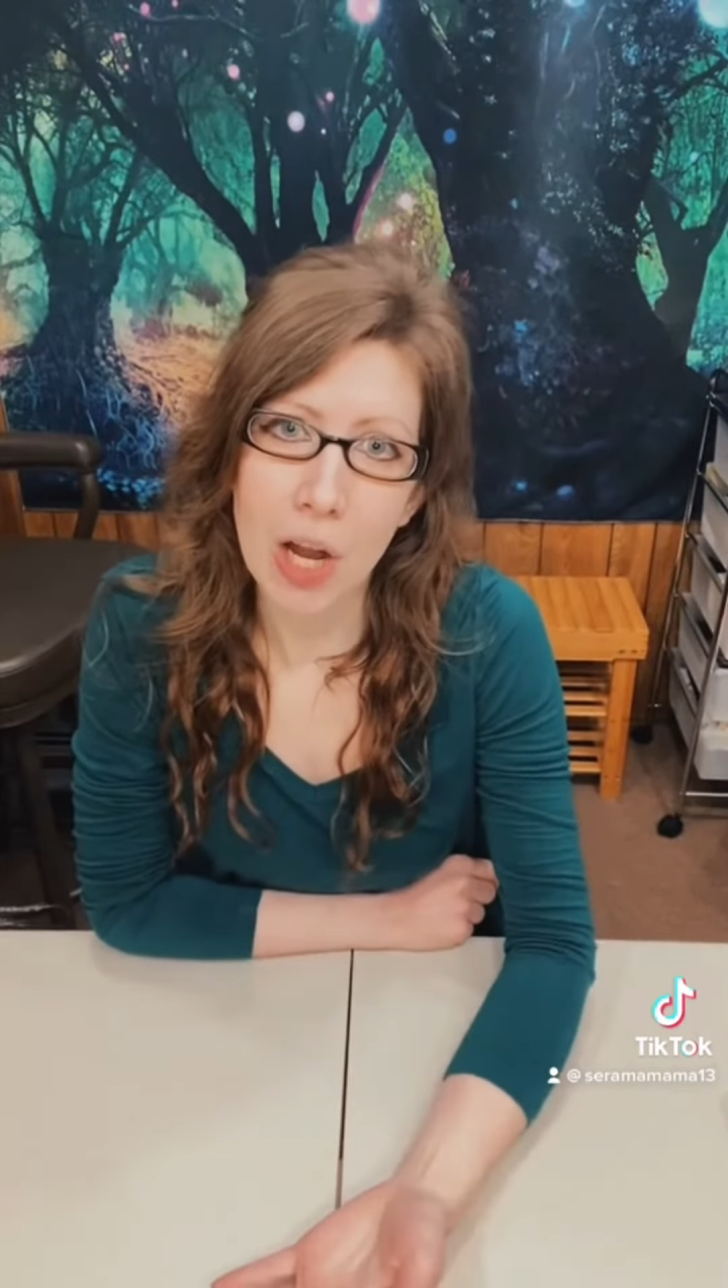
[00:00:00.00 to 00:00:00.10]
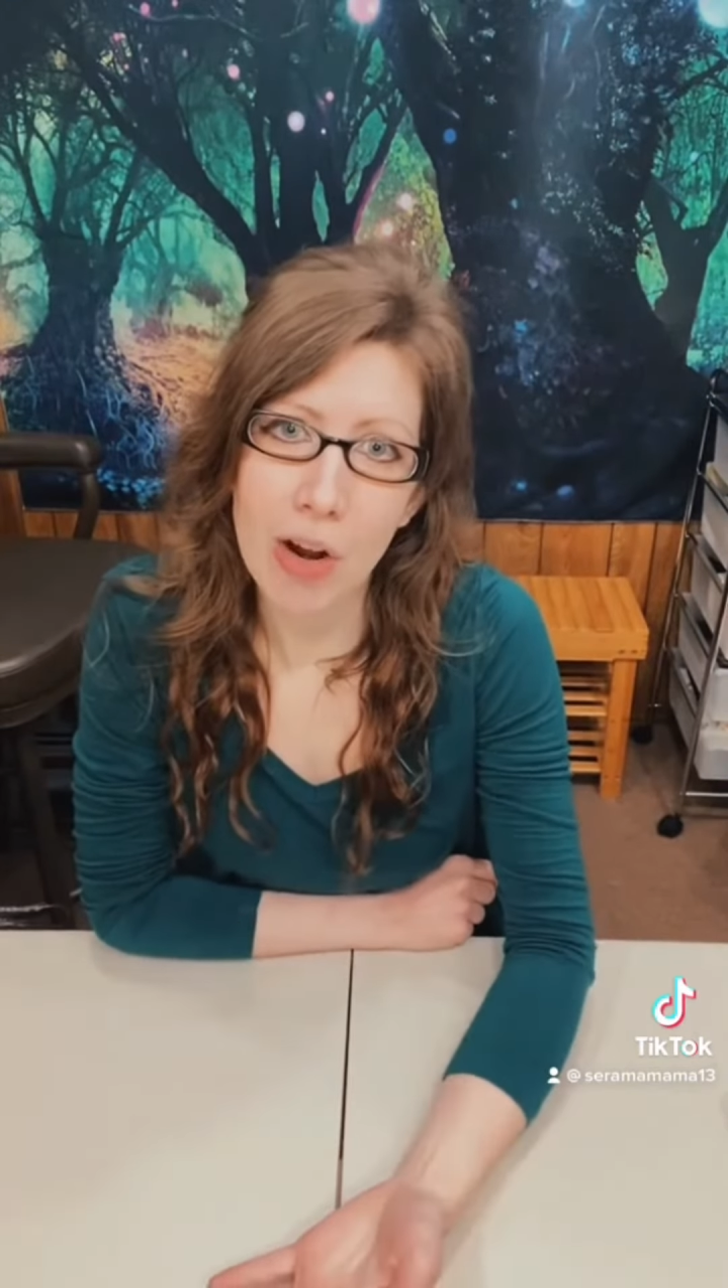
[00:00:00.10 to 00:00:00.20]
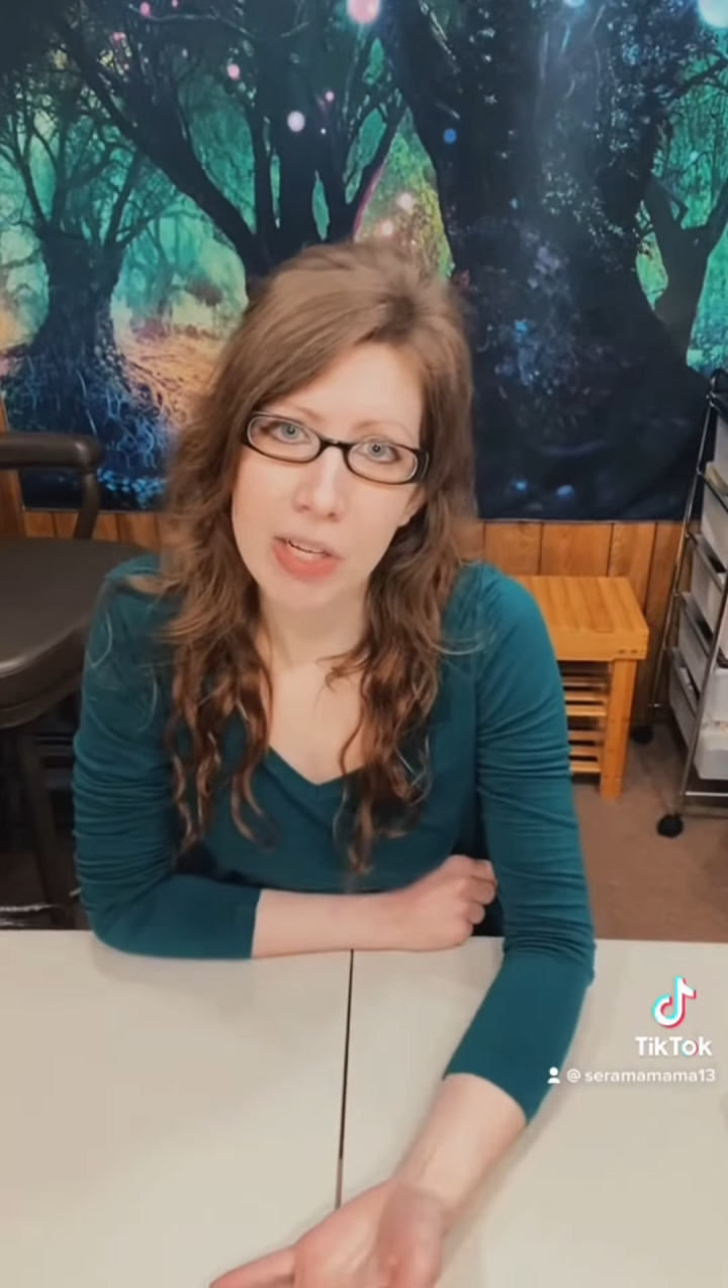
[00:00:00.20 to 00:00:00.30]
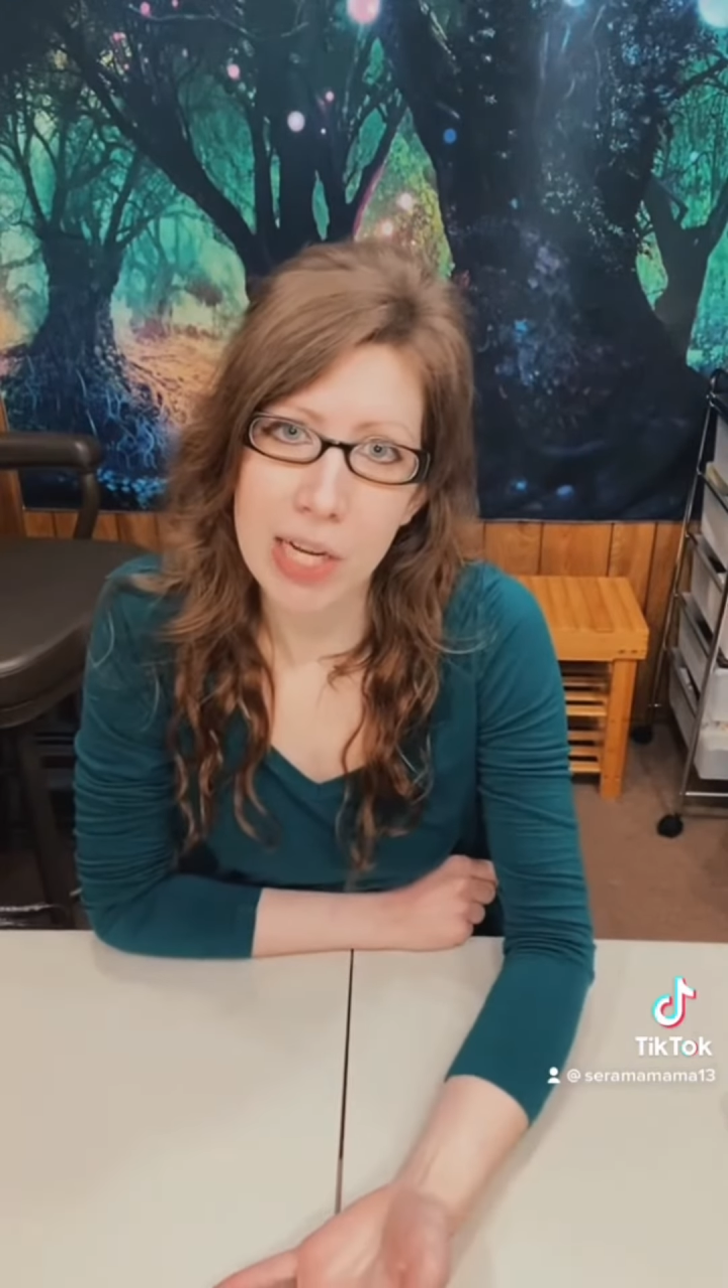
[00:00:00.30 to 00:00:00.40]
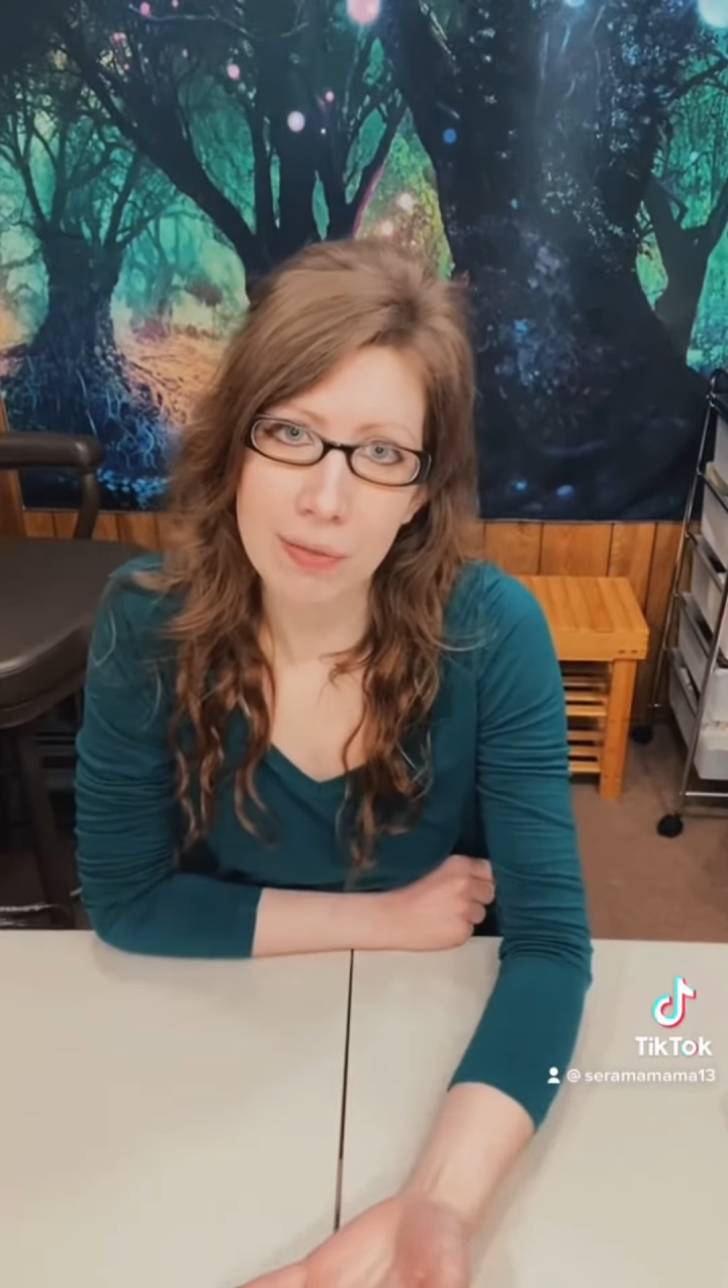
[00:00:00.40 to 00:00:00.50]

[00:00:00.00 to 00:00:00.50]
hardneck